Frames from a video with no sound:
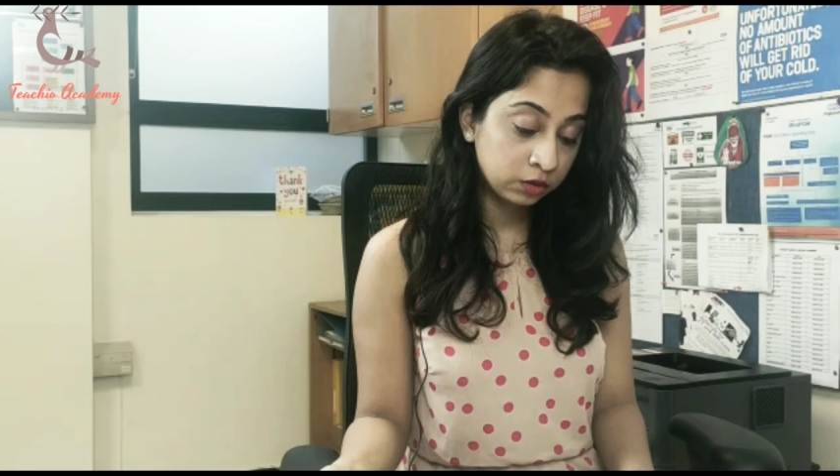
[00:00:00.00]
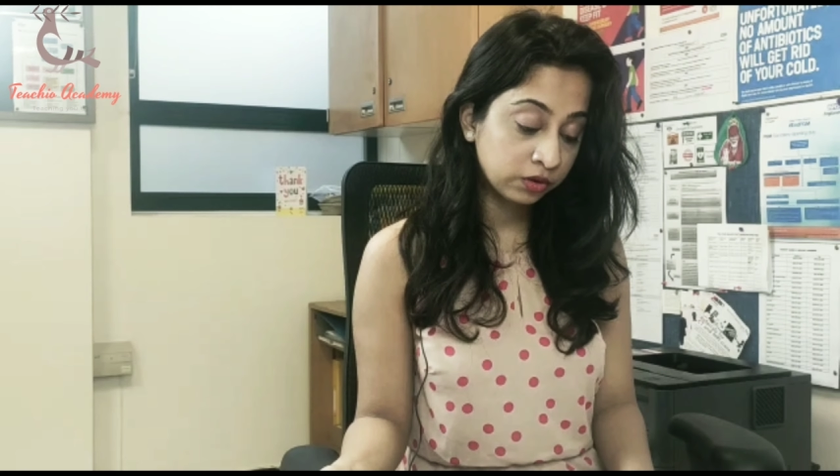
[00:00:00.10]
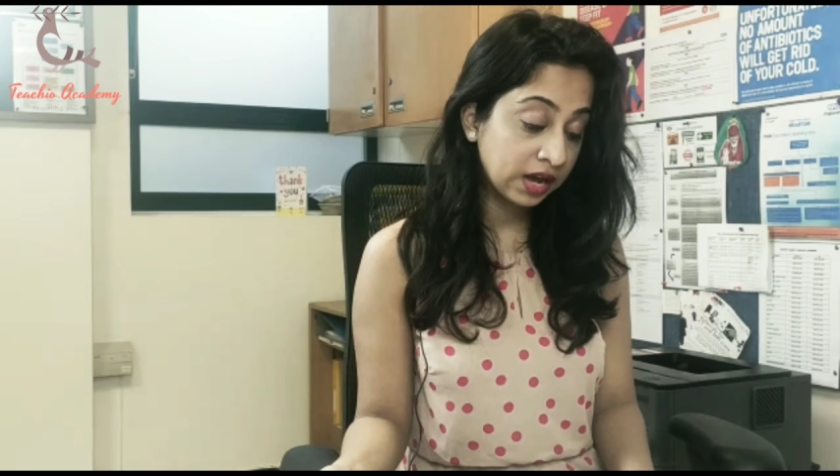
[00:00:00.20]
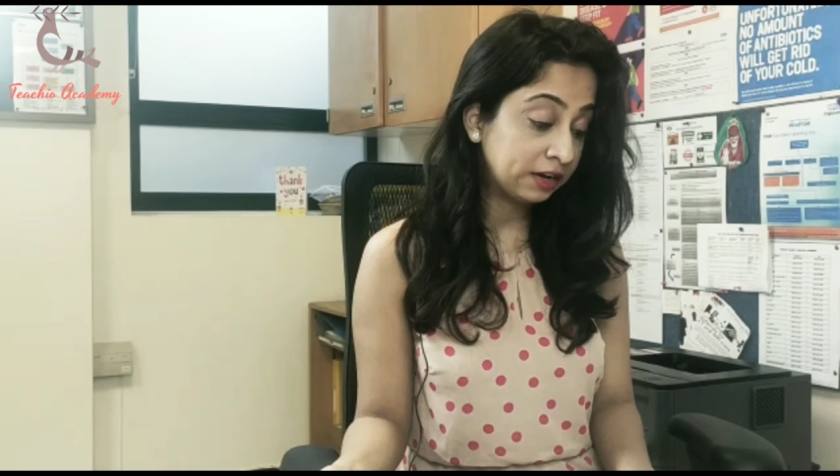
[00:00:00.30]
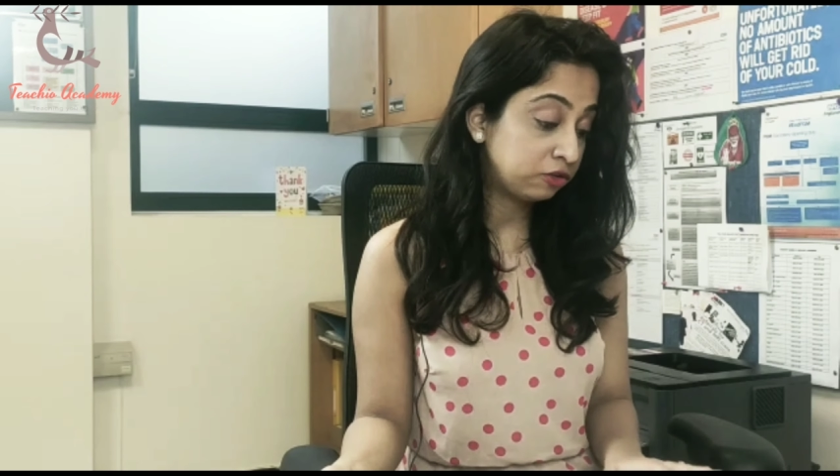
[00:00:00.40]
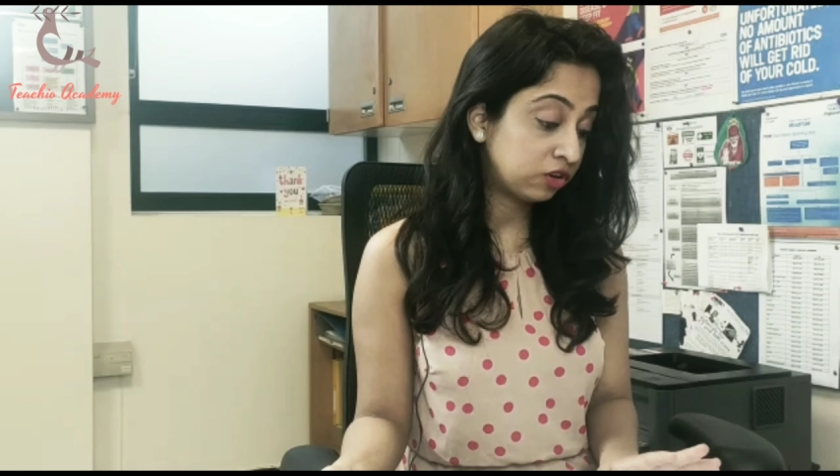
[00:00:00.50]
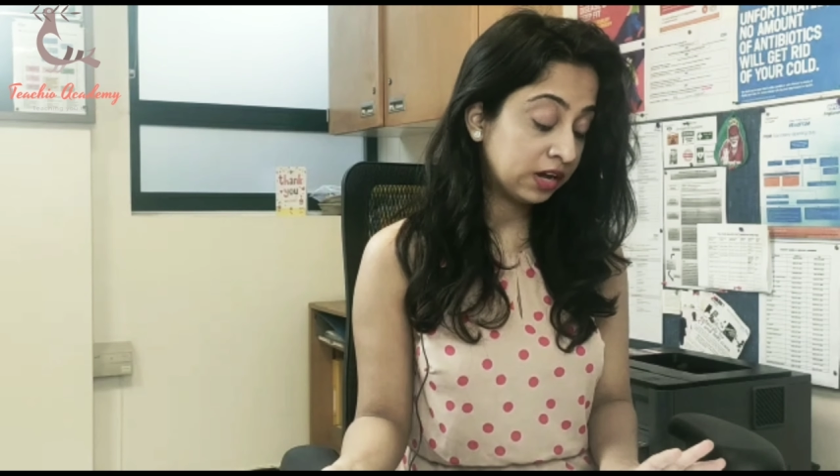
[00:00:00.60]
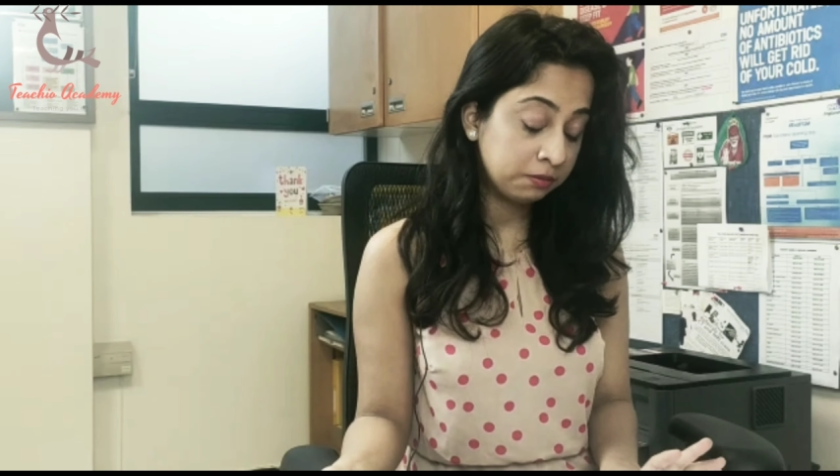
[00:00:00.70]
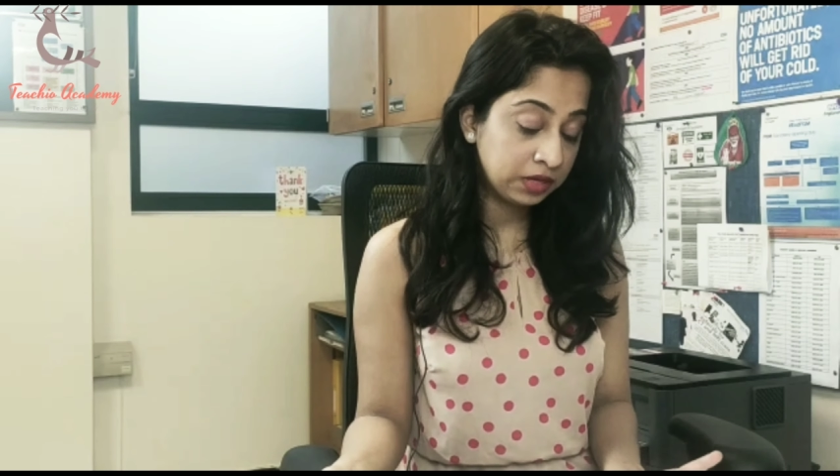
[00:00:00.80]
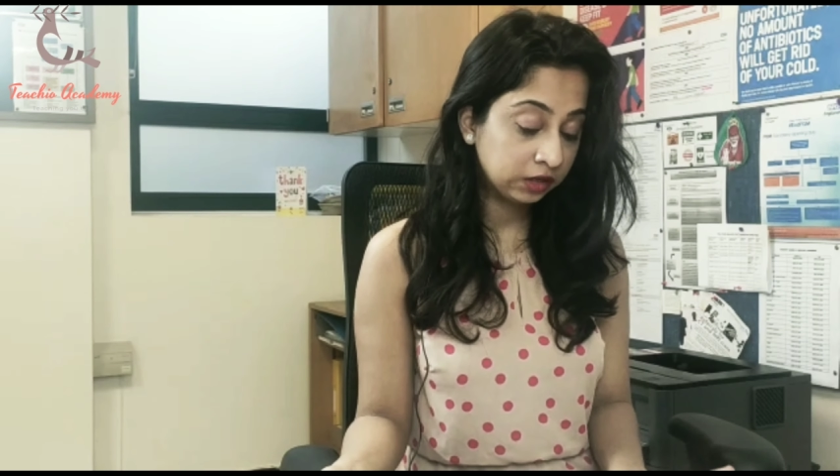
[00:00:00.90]
You can
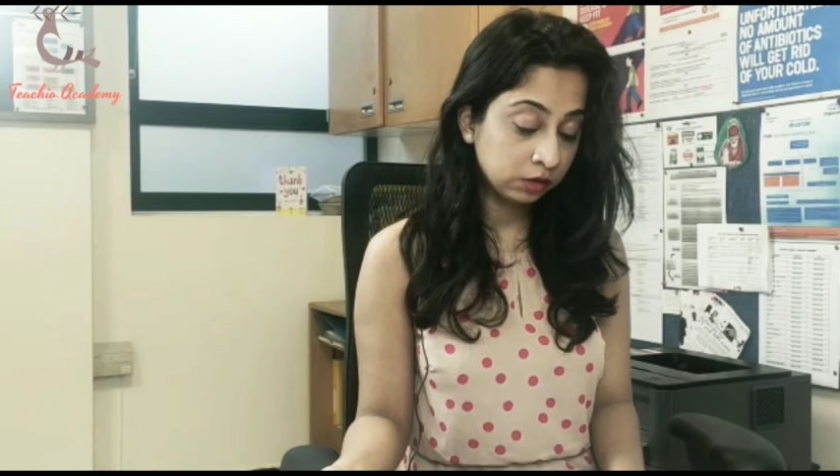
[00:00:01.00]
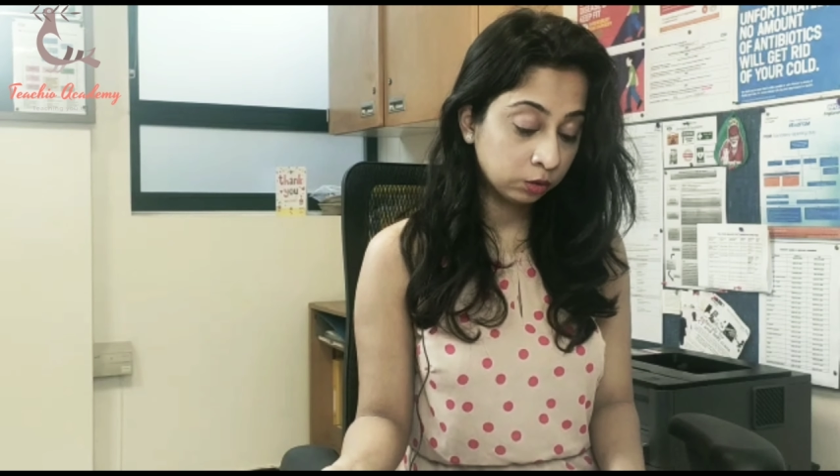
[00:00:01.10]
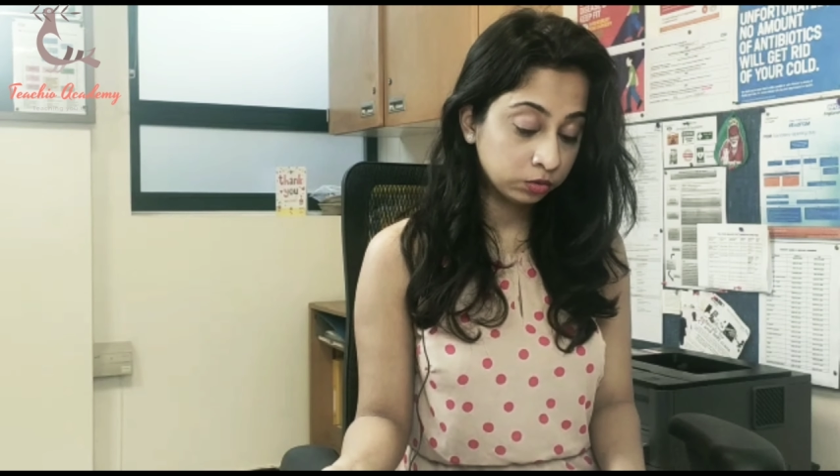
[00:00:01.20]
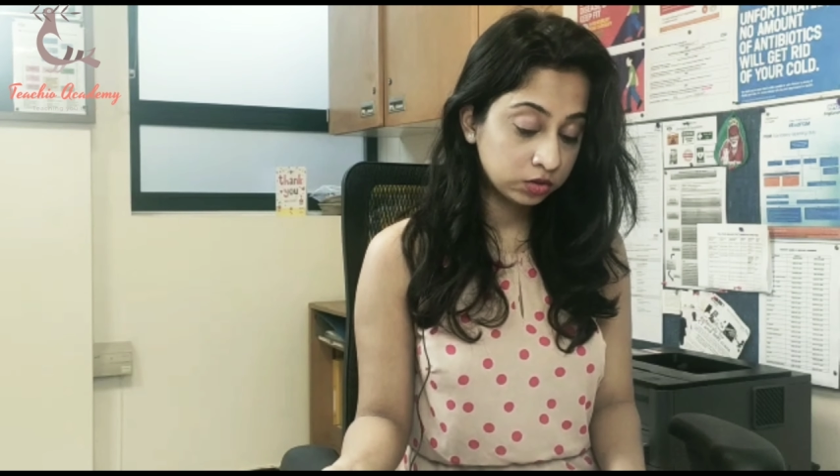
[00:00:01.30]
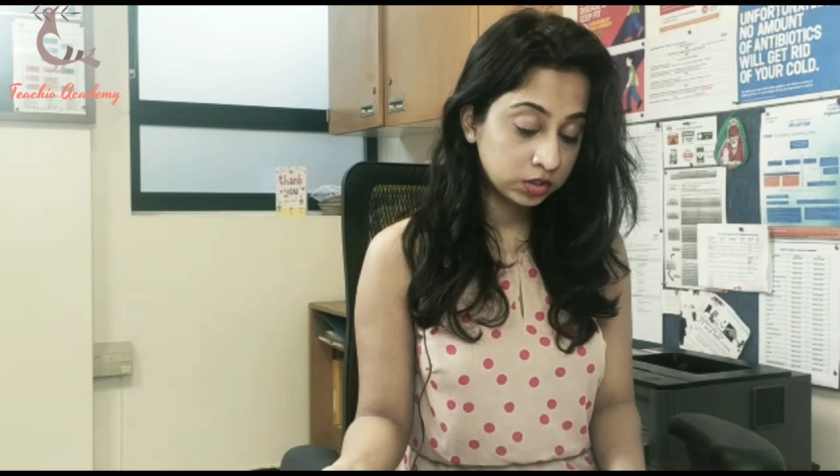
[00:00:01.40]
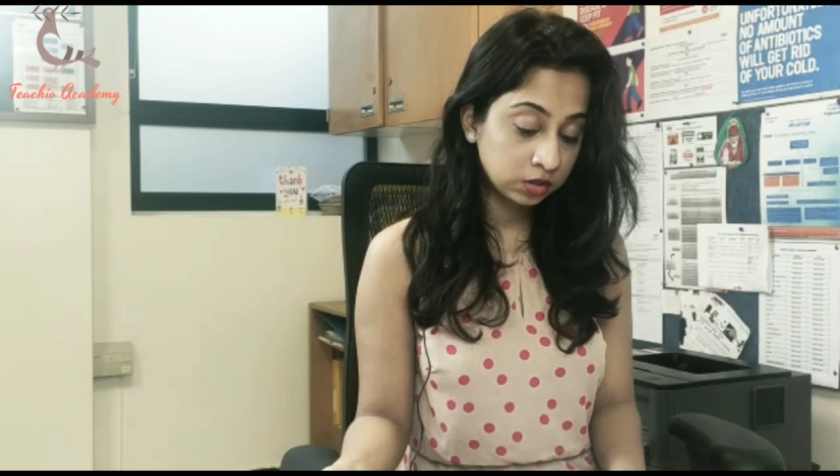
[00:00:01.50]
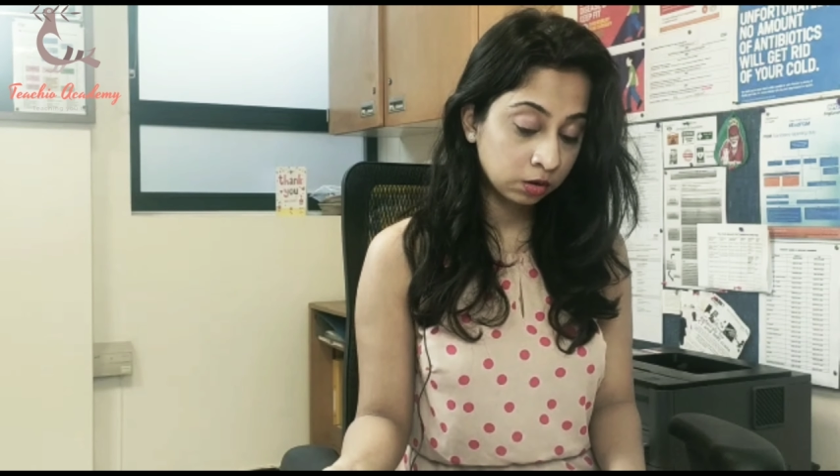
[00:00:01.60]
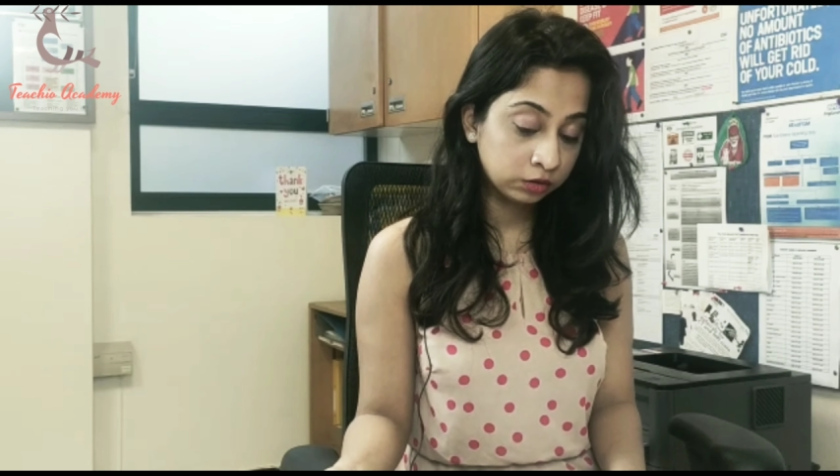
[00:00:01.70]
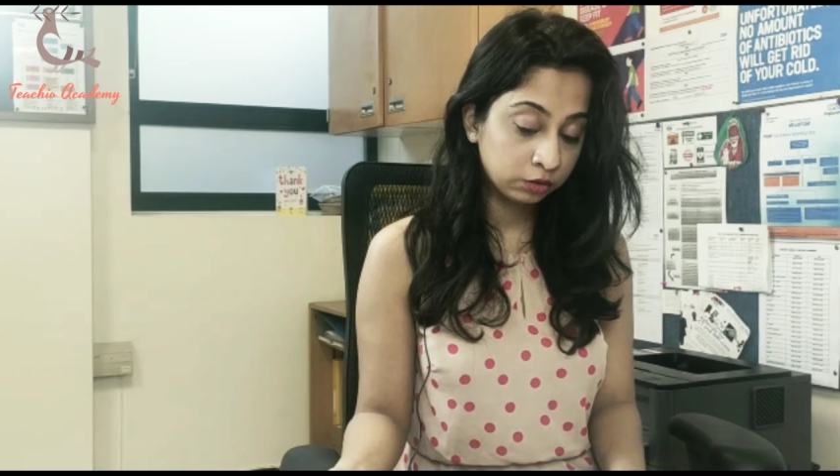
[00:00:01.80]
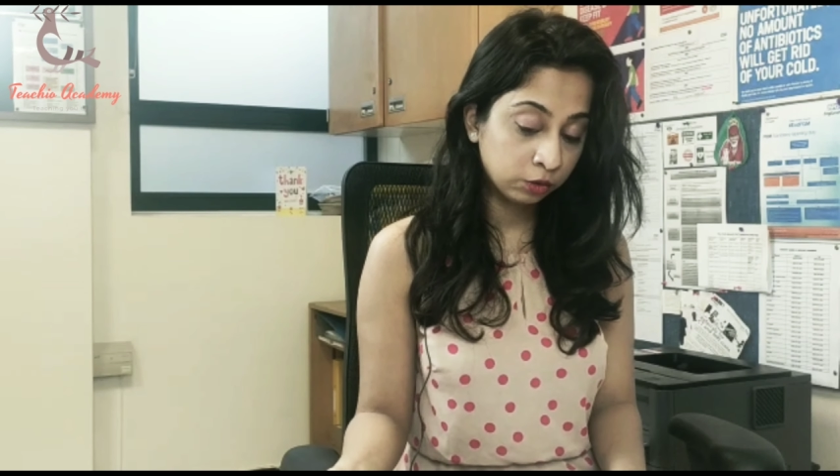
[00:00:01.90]
try and make notes
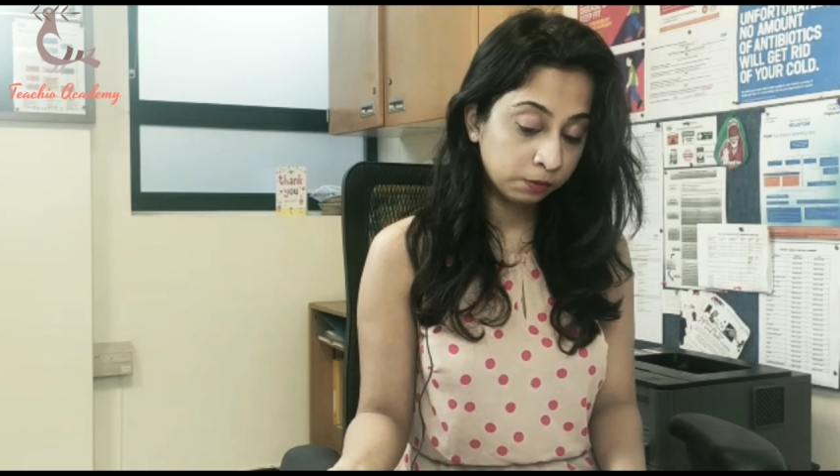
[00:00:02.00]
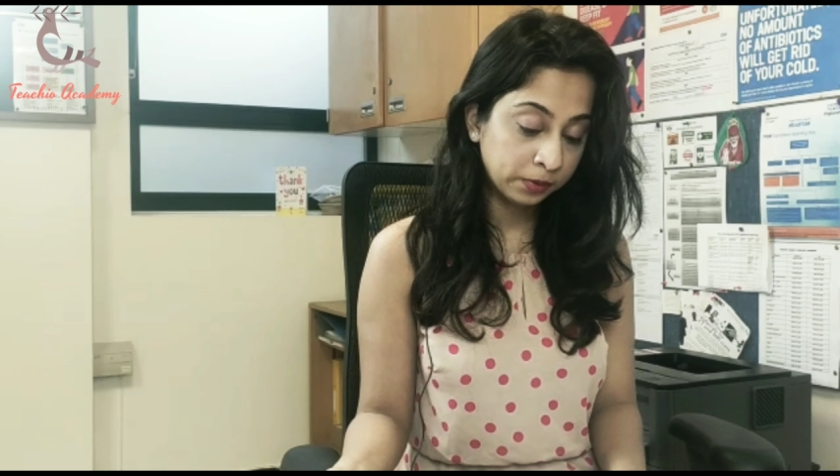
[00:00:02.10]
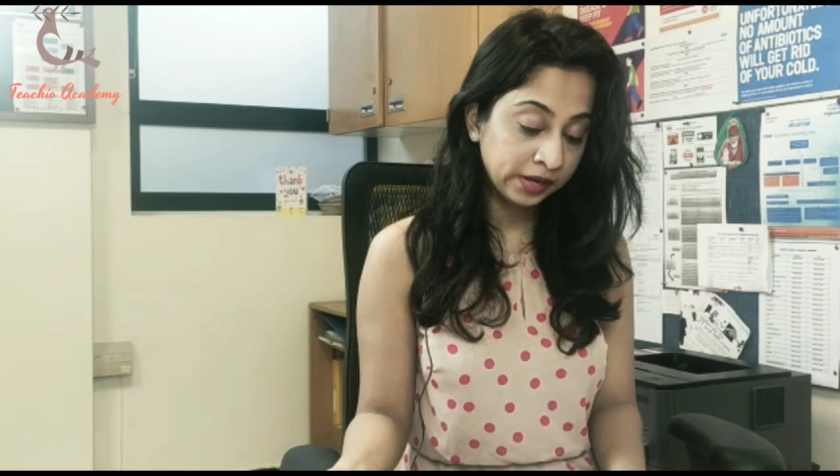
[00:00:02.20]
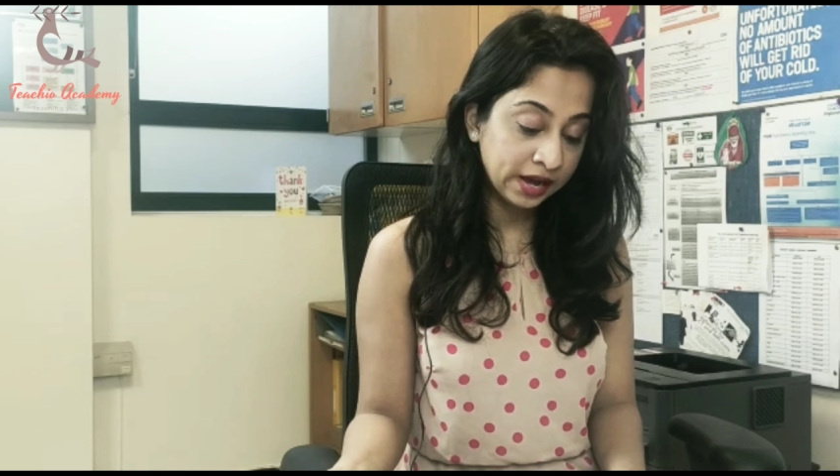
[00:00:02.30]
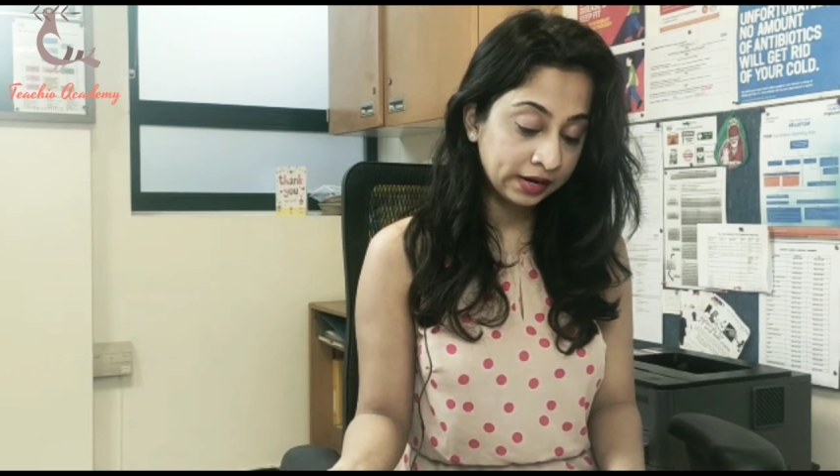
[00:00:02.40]
on the role play,